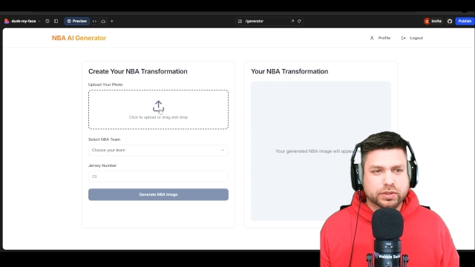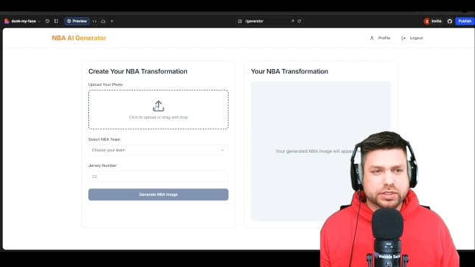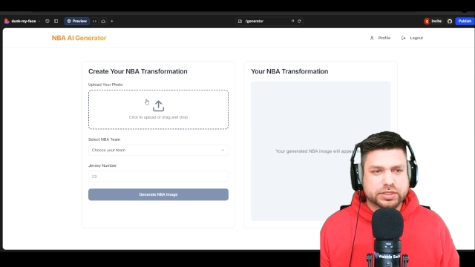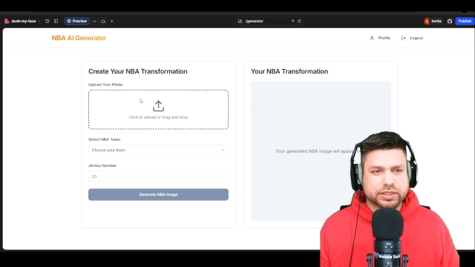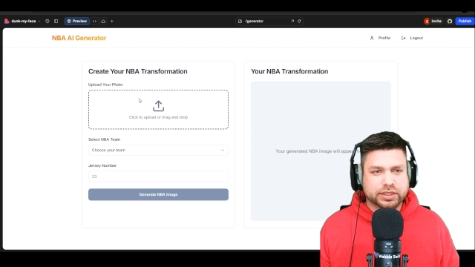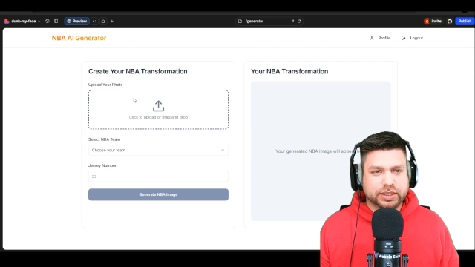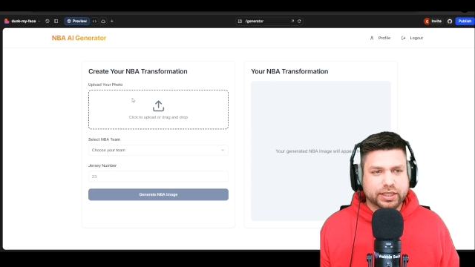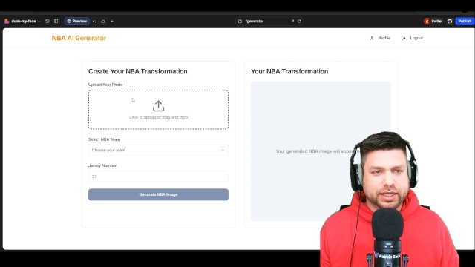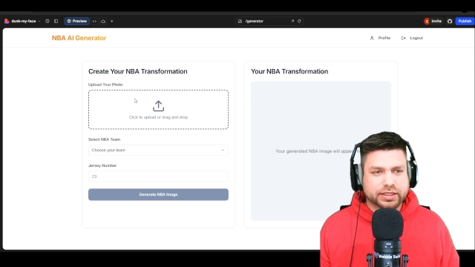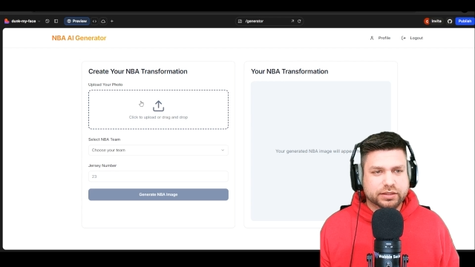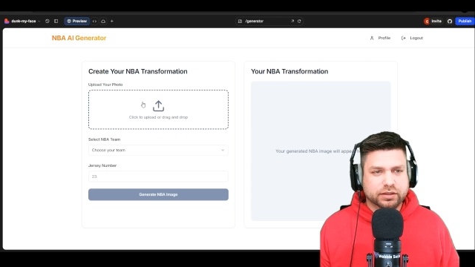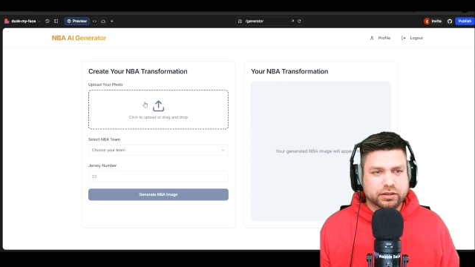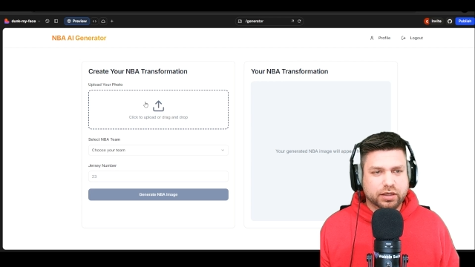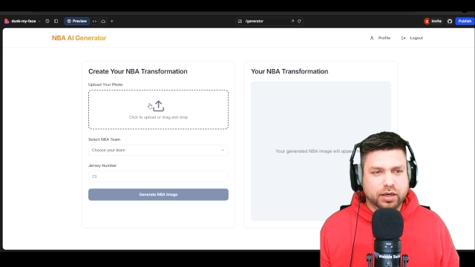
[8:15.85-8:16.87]

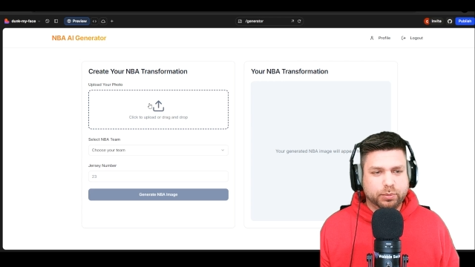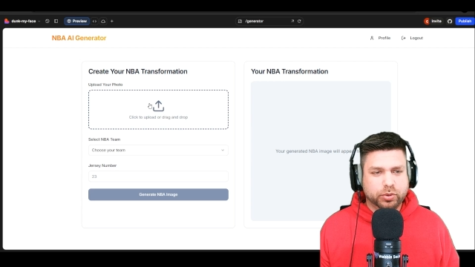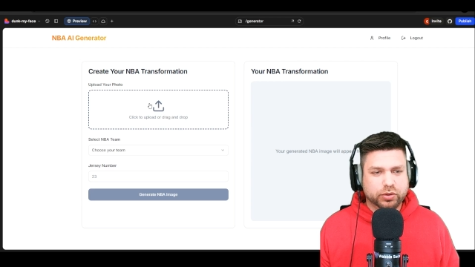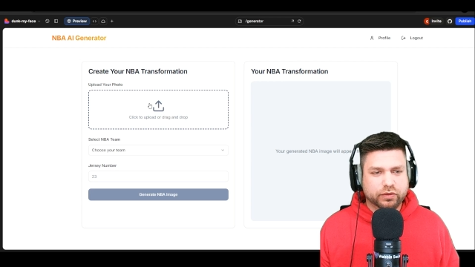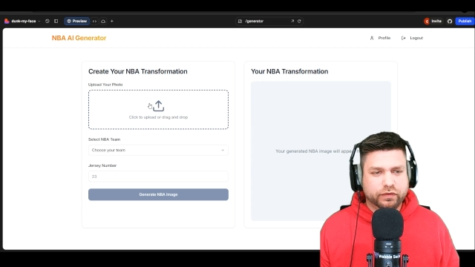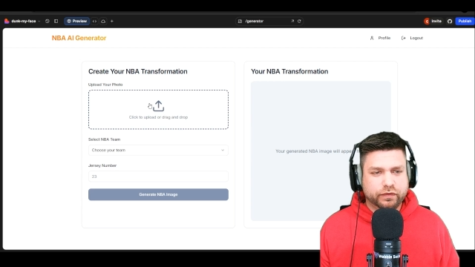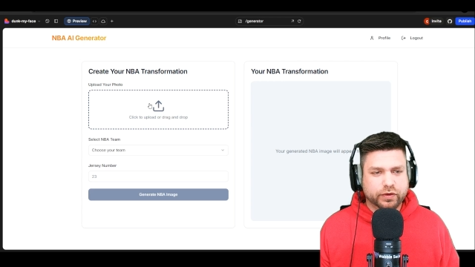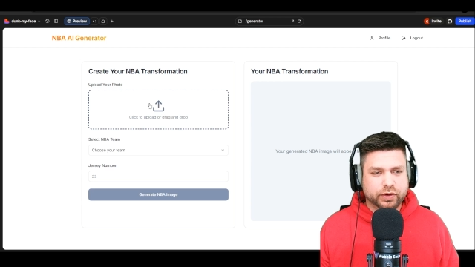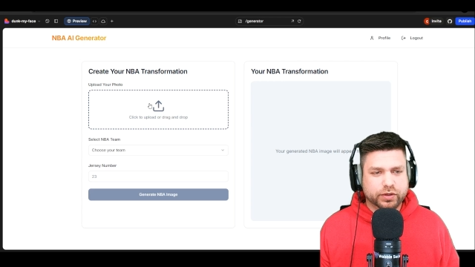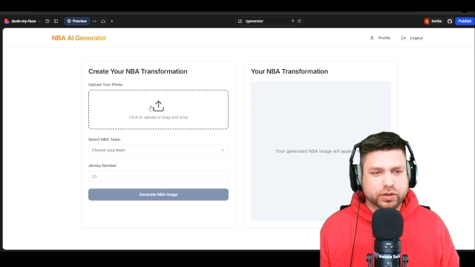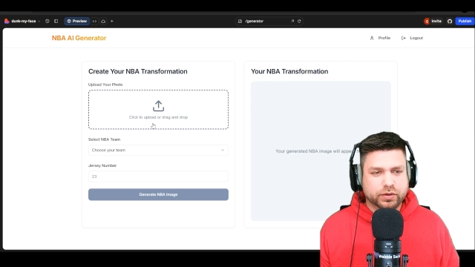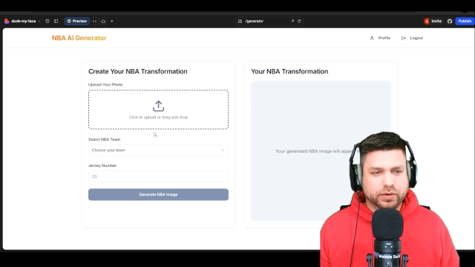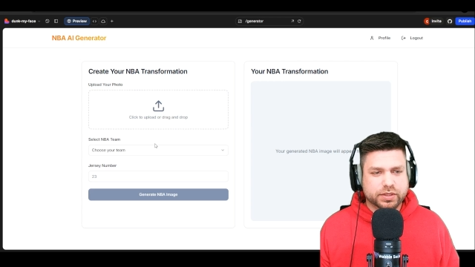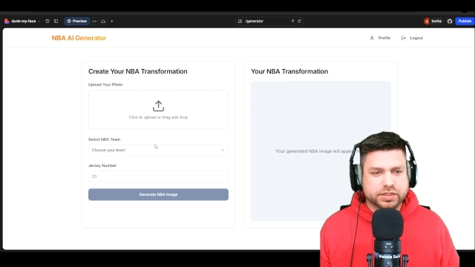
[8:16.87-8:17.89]
select, upload a
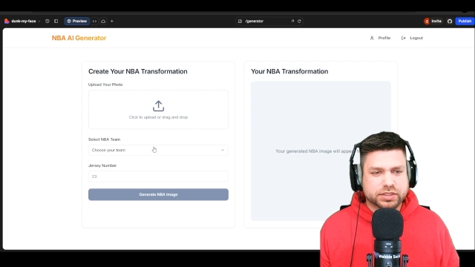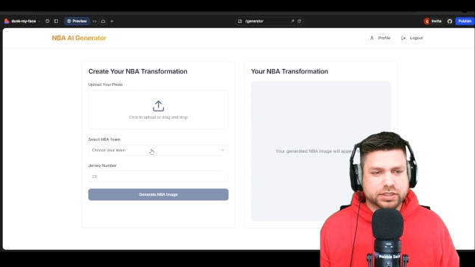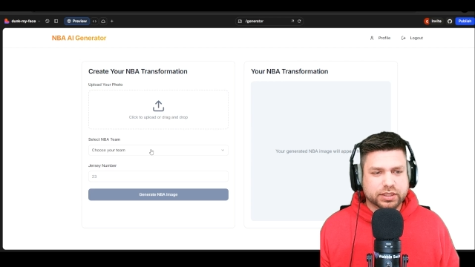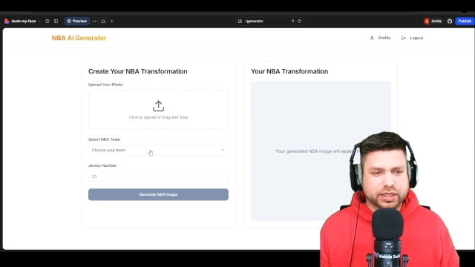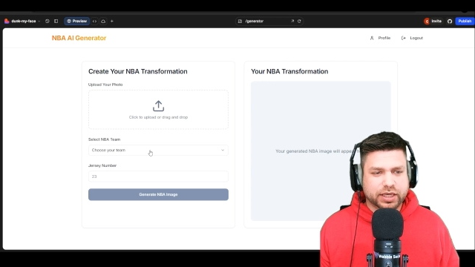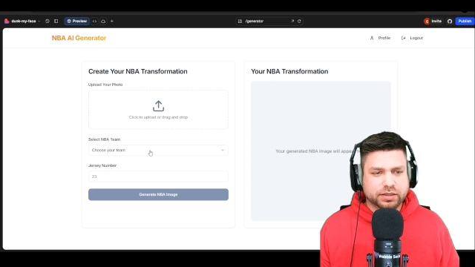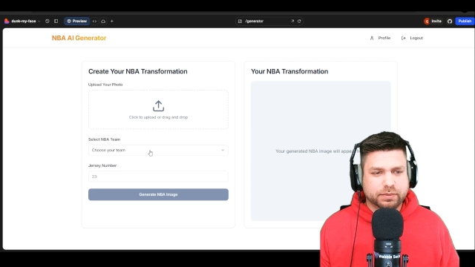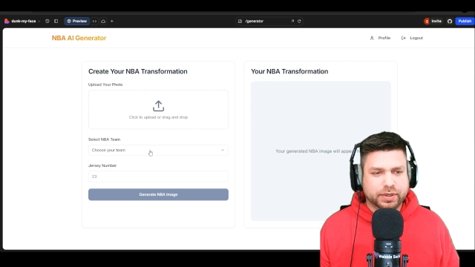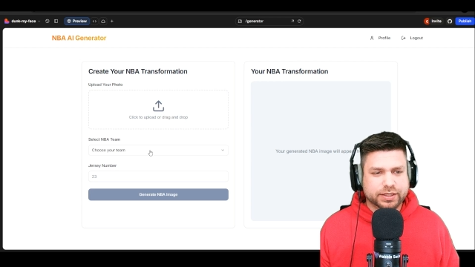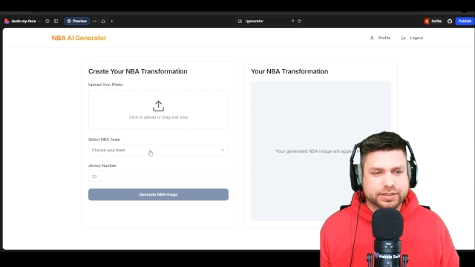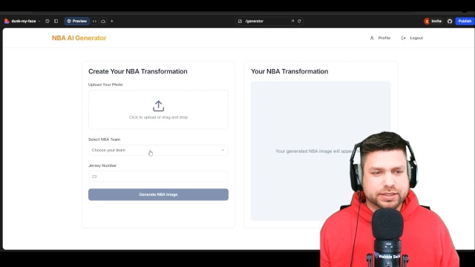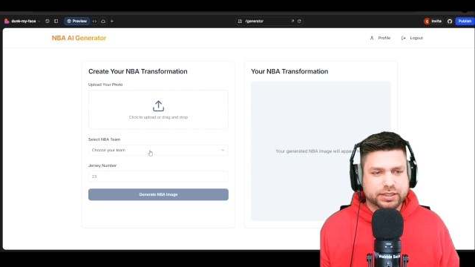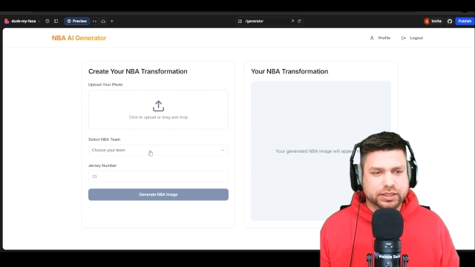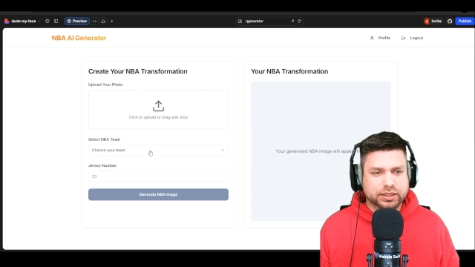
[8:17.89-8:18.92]
photo and select my
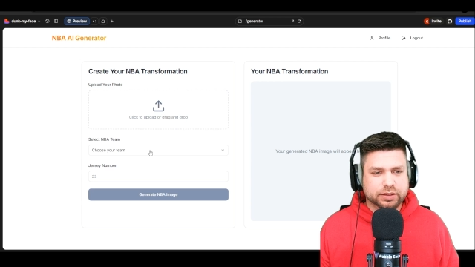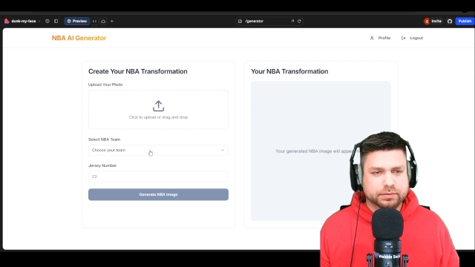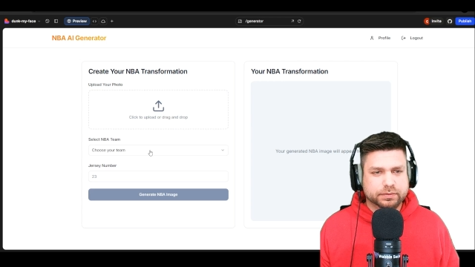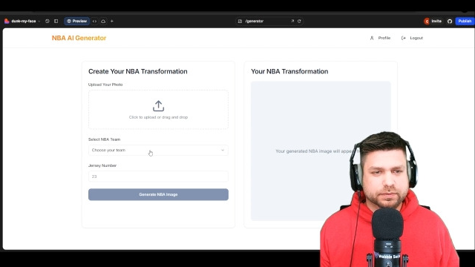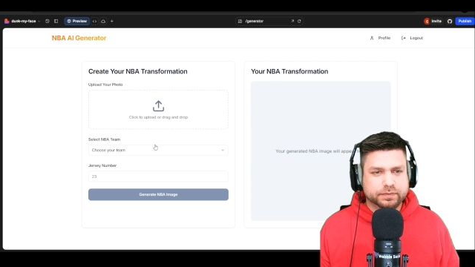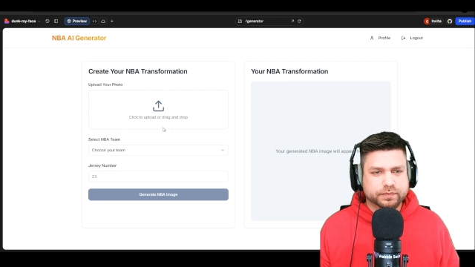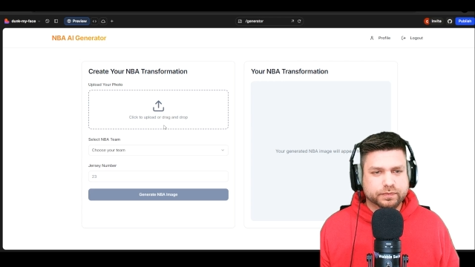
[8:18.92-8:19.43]
team.